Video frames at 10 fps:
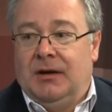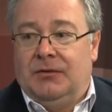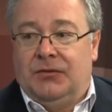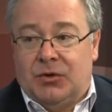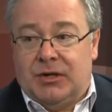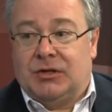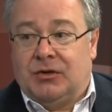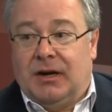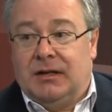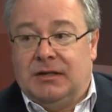40
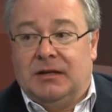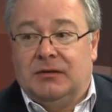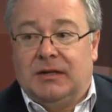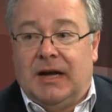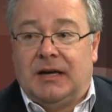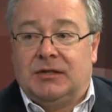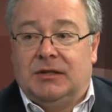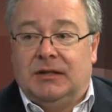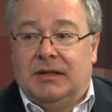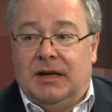Australians killed in
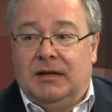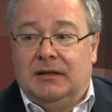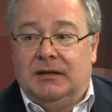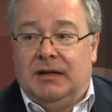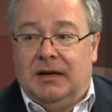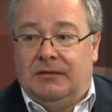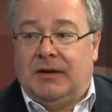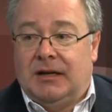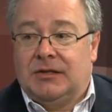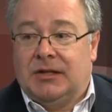action in
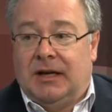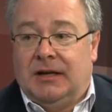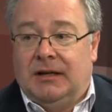Afghanistan.